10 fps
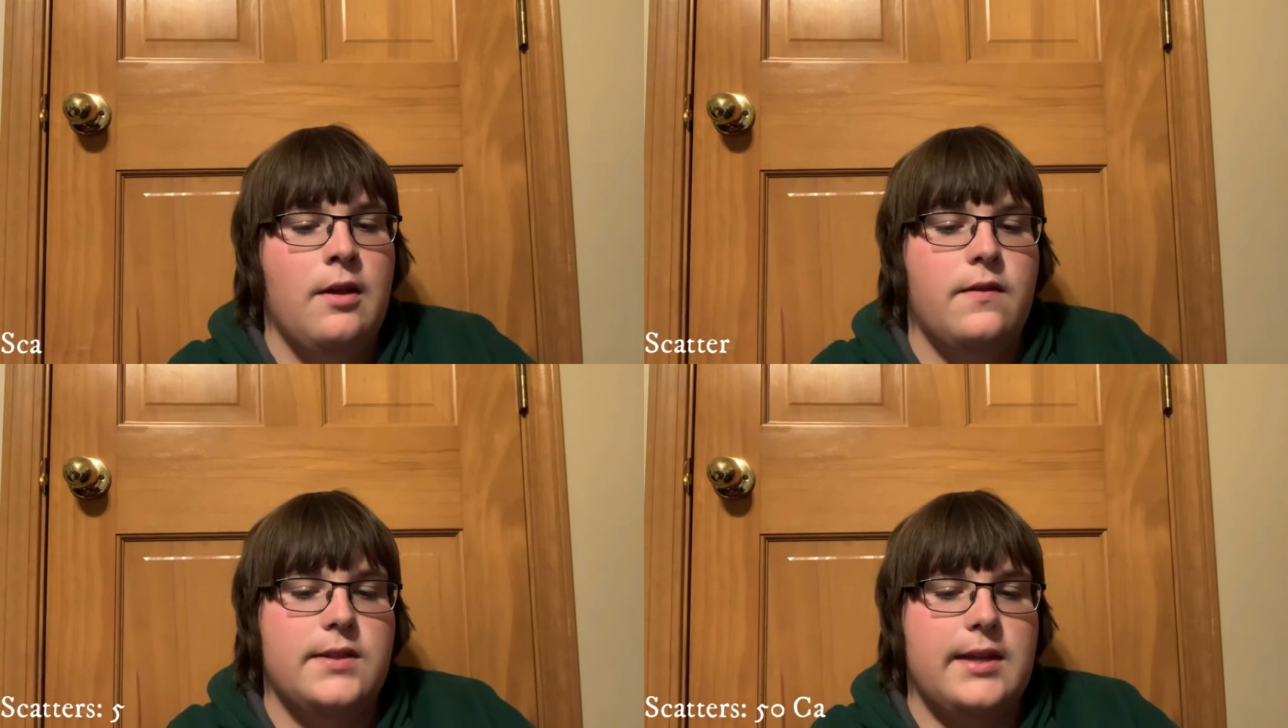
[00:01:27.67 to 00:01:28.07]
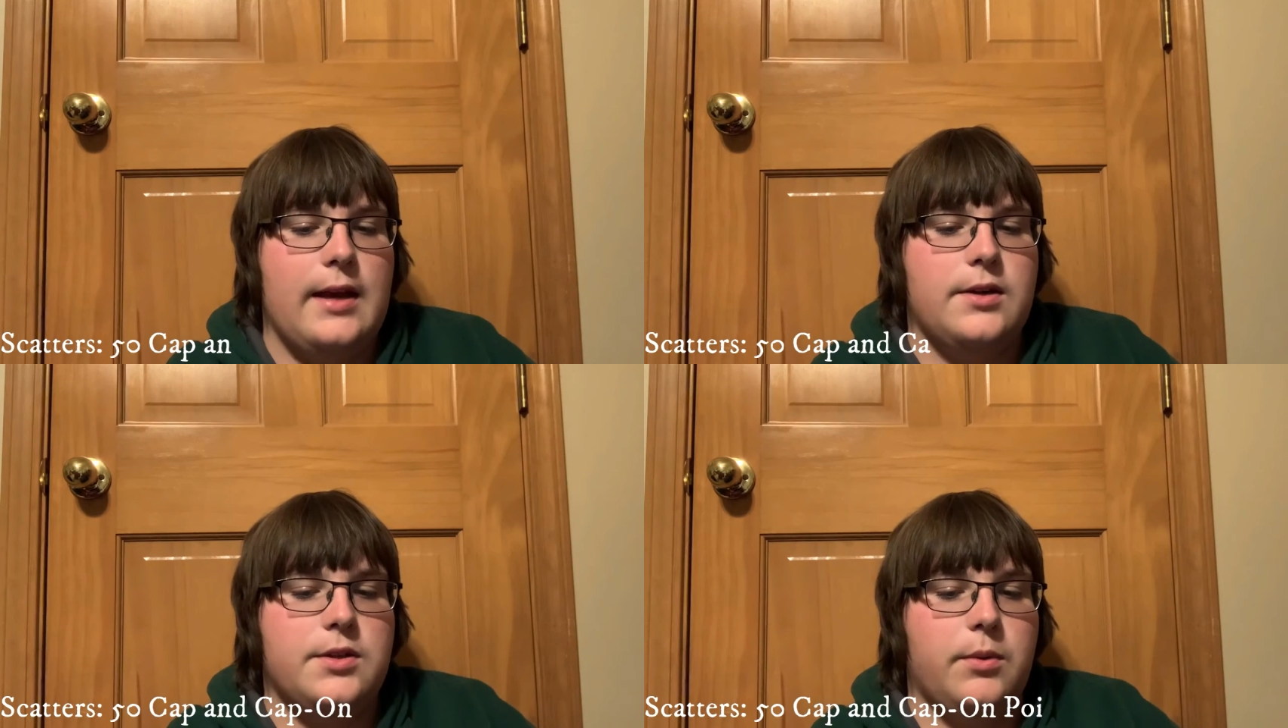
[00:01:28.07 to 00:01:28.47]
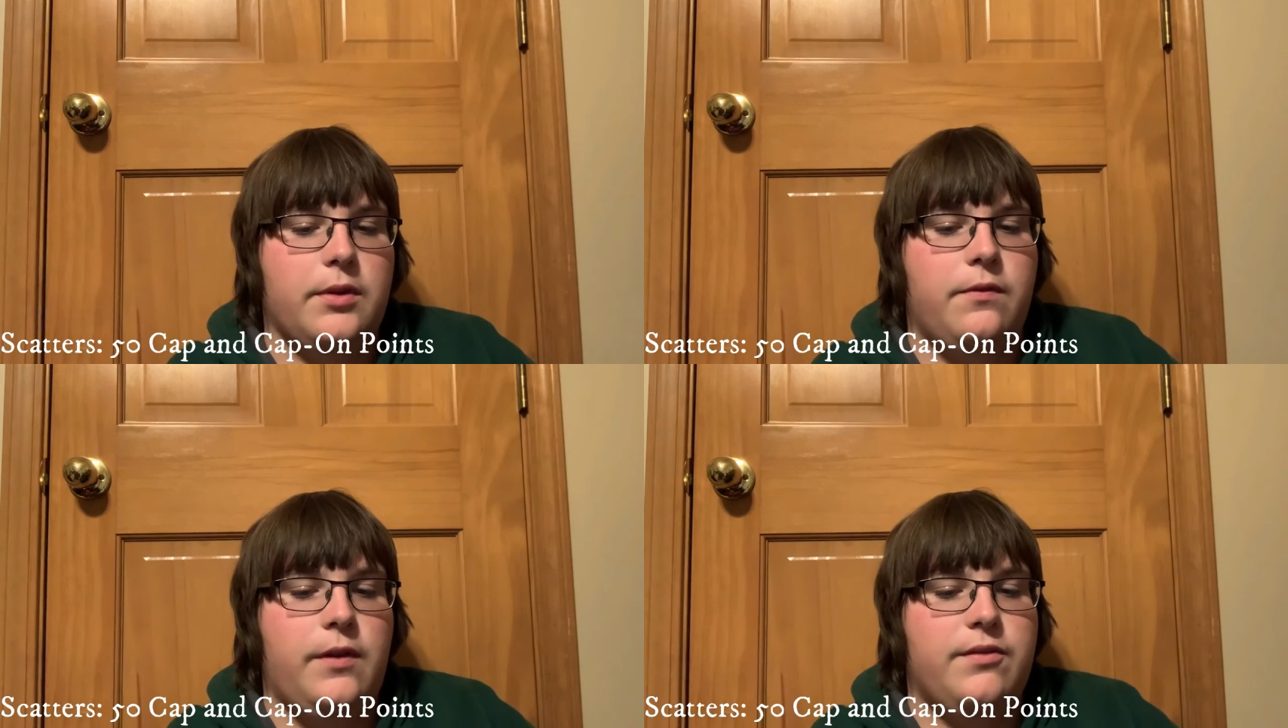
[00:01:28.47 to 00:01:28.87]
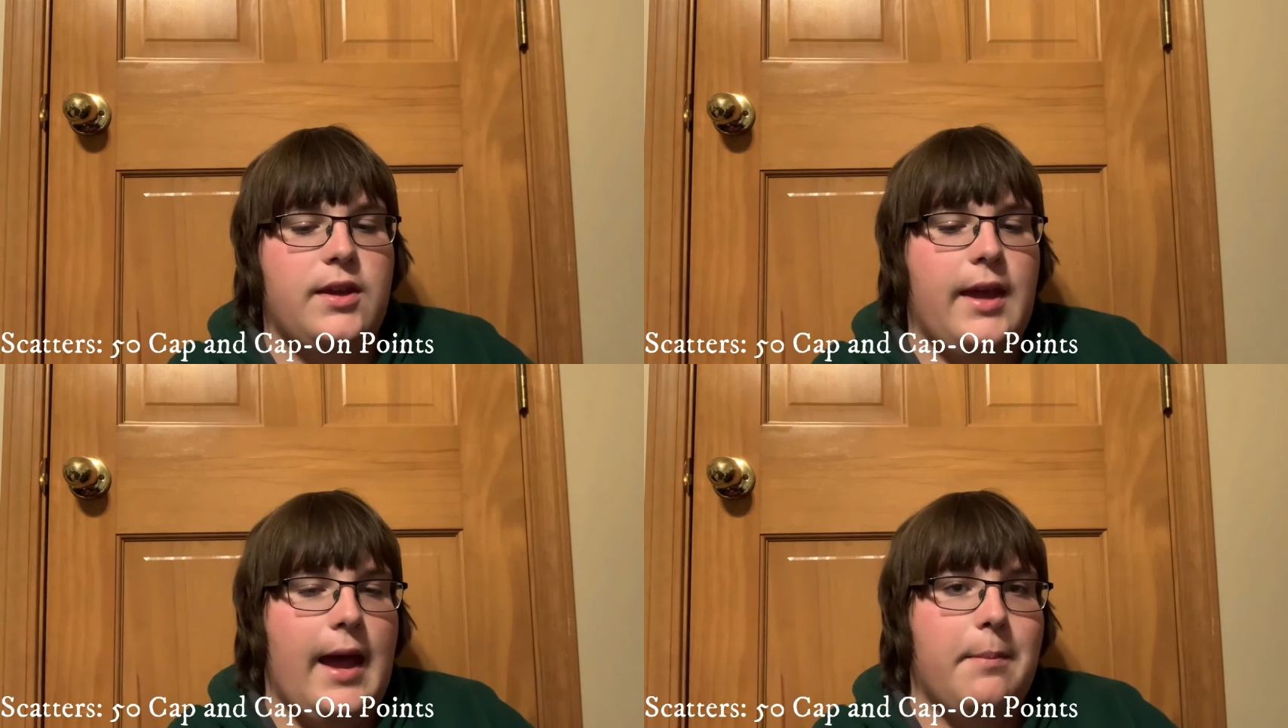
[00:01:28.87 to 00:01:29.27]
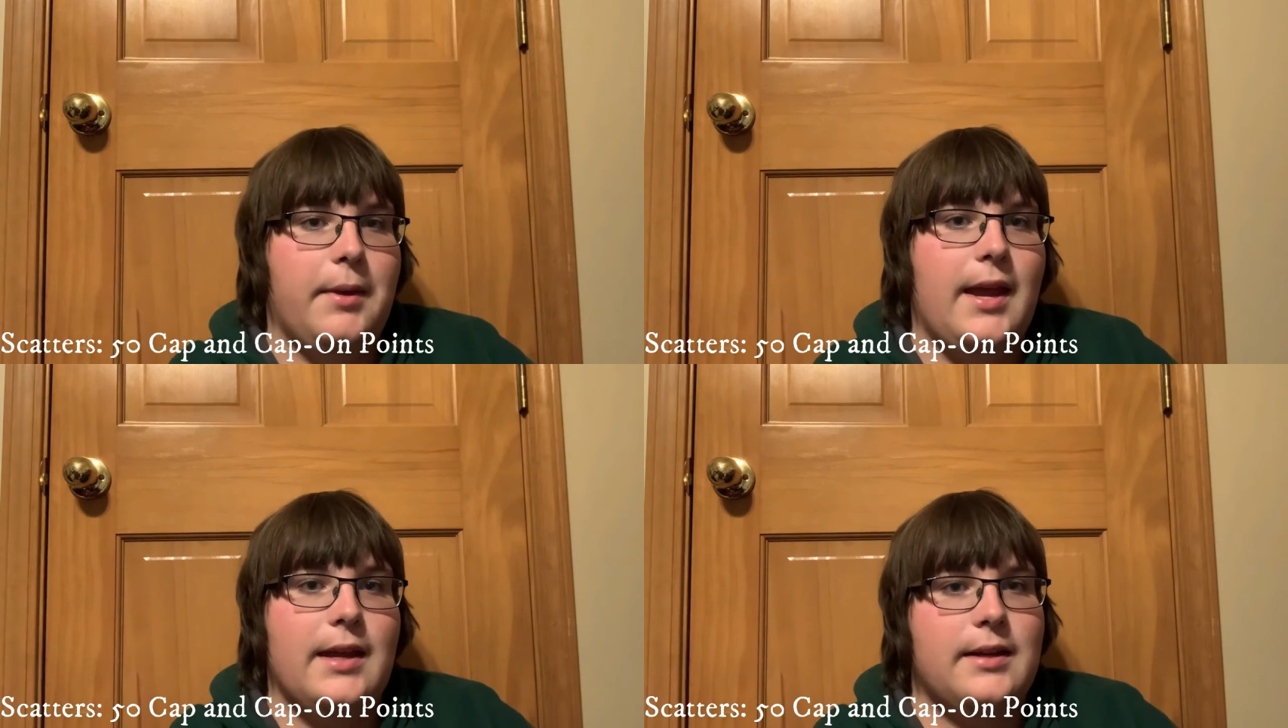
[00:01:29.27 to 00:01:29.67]
The scatters are worth 50 cap
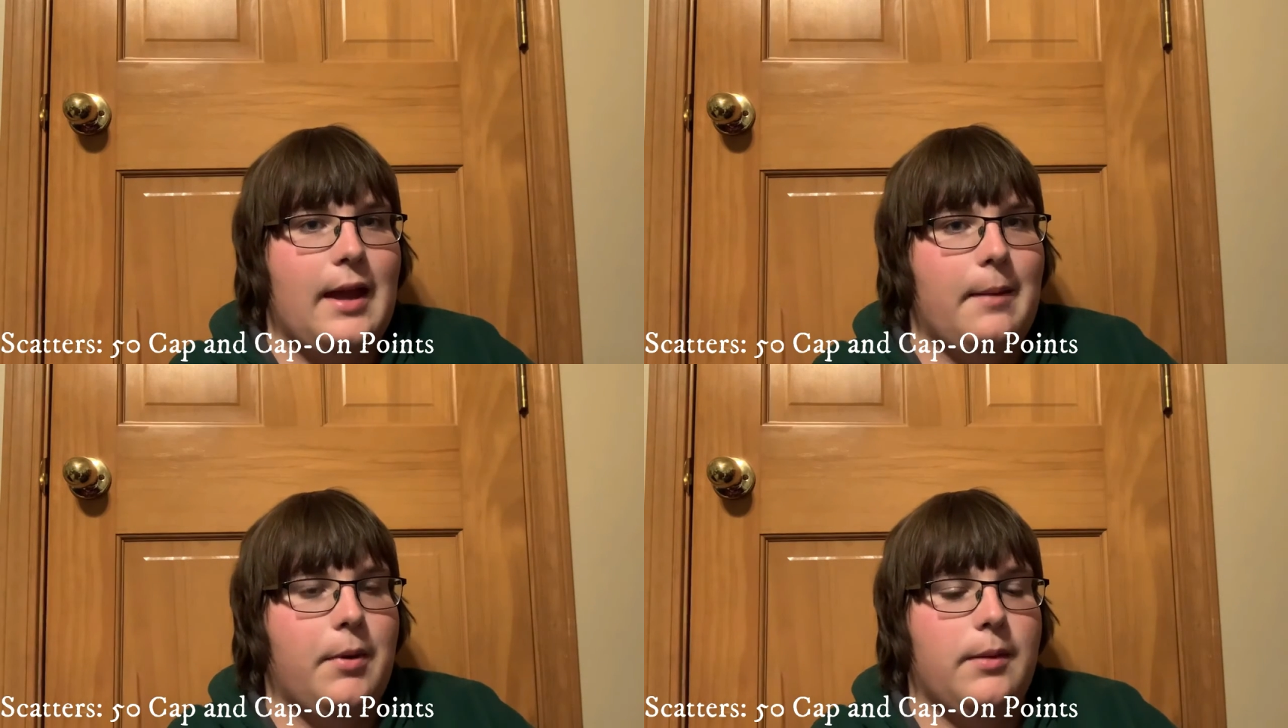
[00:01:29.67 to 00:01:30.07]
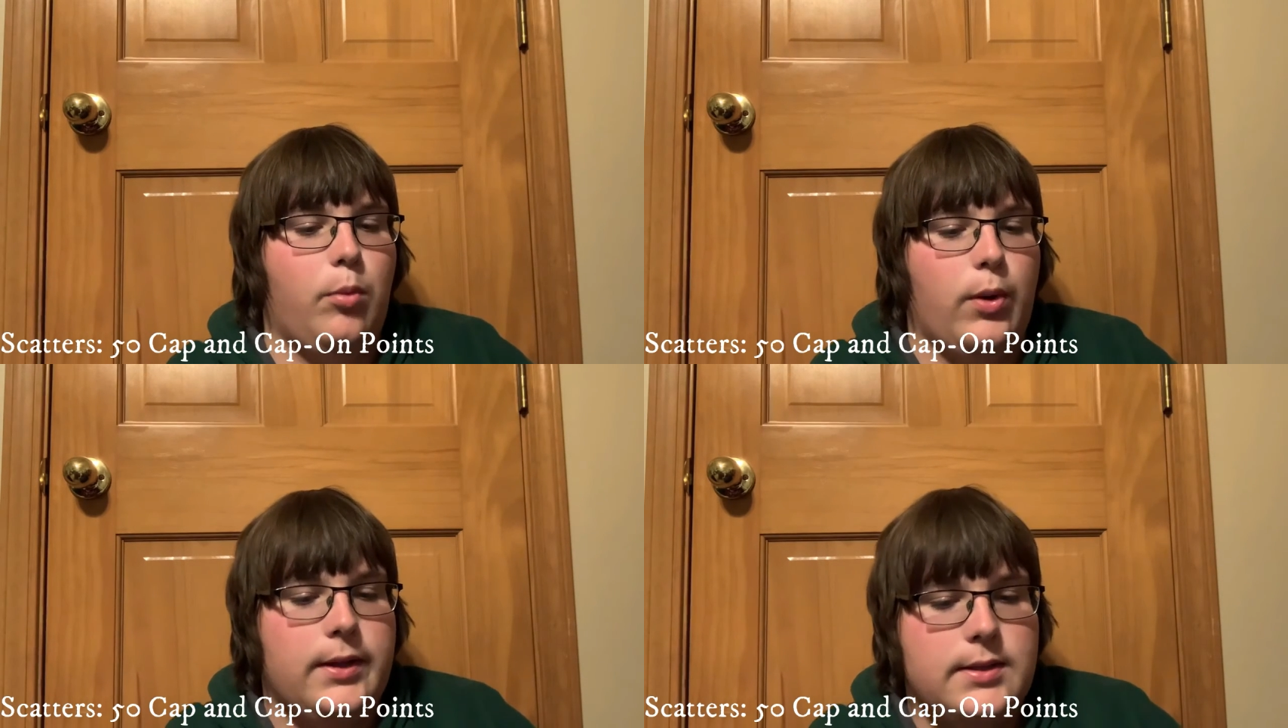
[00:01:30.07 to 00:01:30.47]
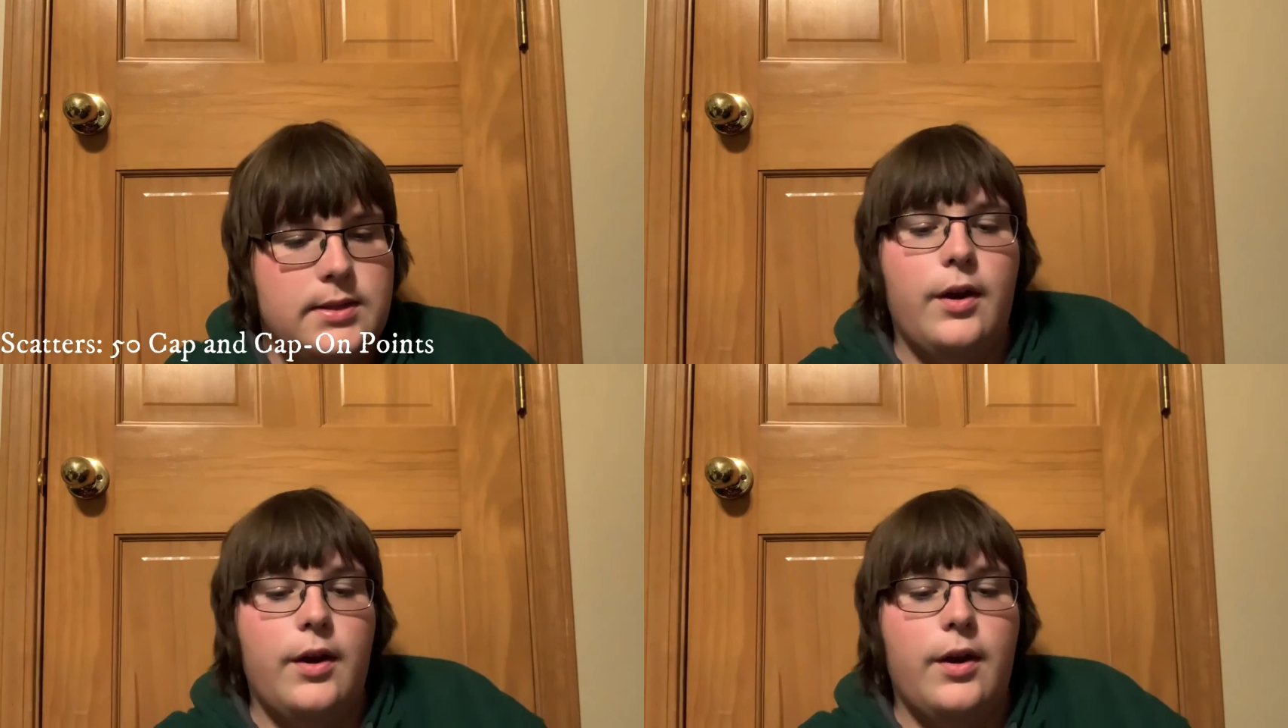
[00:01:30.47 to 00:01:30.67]
and cap-on points.